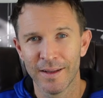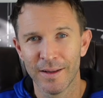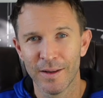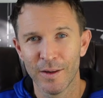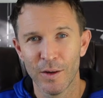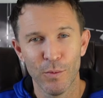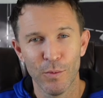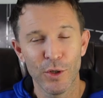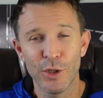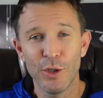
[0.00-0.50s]

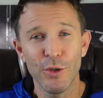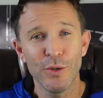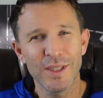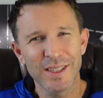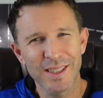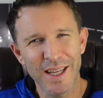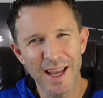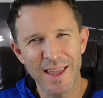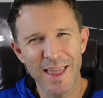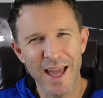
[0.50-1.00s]
Would you
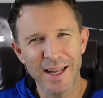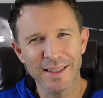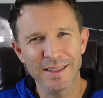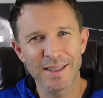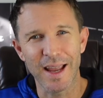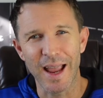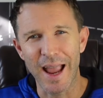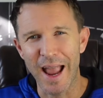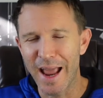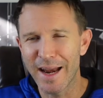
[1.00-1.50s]
say that
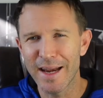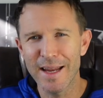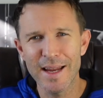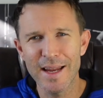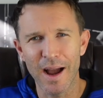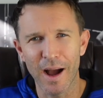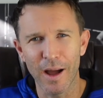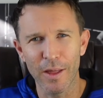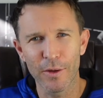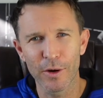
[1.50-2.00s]
to
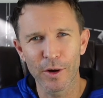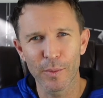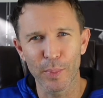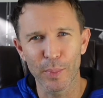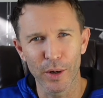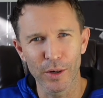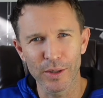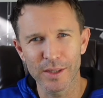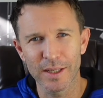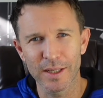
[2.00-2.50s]
any other
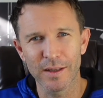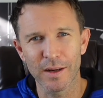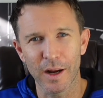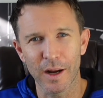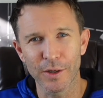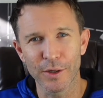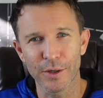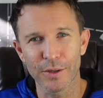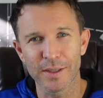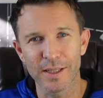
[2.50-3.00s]
person
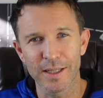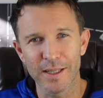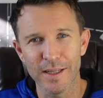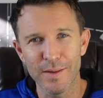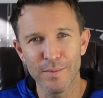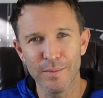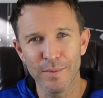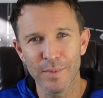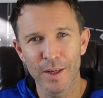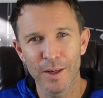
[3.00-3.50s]
on your
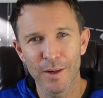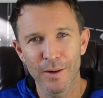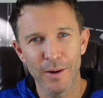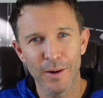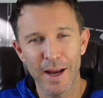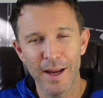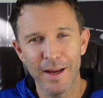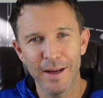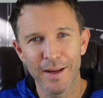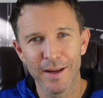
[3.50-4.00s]
team,
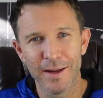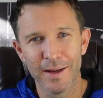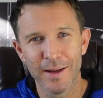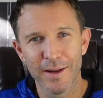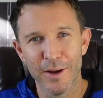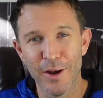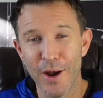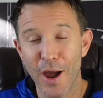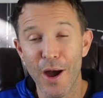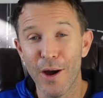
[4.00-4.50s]
right?
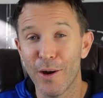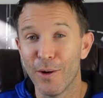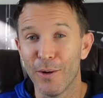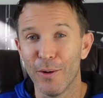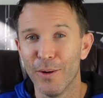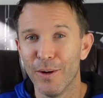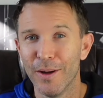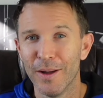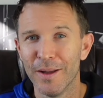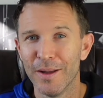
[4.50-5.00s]

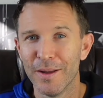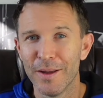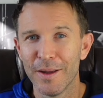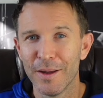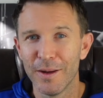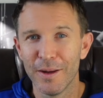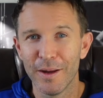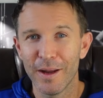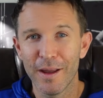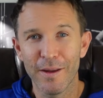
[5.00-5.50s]
No.
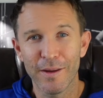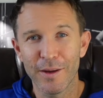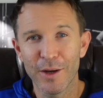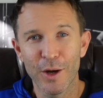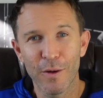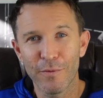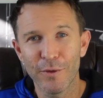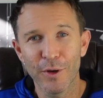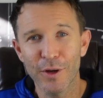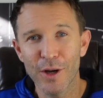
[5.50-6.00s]

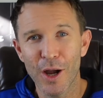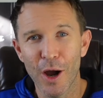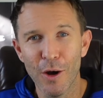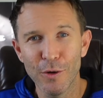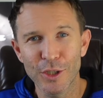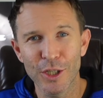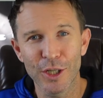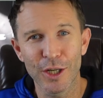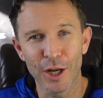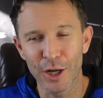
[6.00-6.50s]
If you're
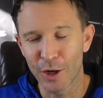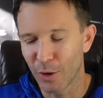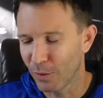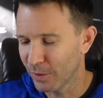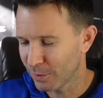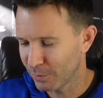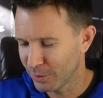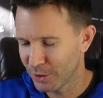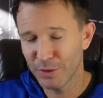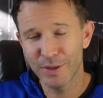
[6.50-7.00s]
coaching a
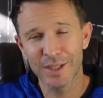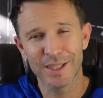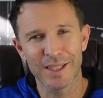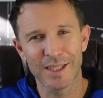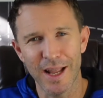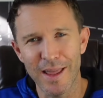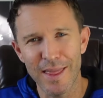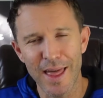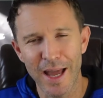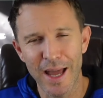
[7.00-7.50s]
goalie, would you
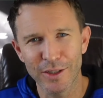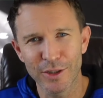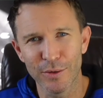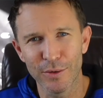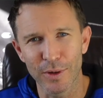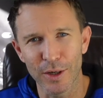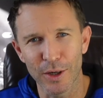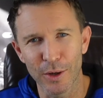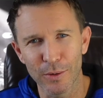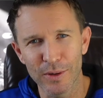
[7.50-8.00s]
say that
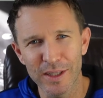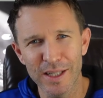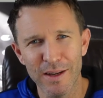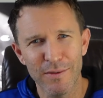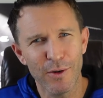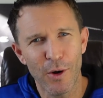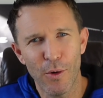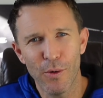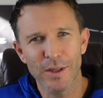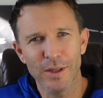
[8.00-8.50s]
to a goalie?
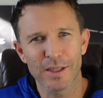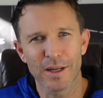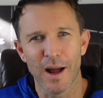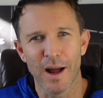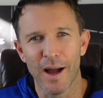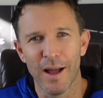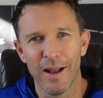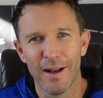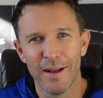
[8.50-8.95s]
Of course not.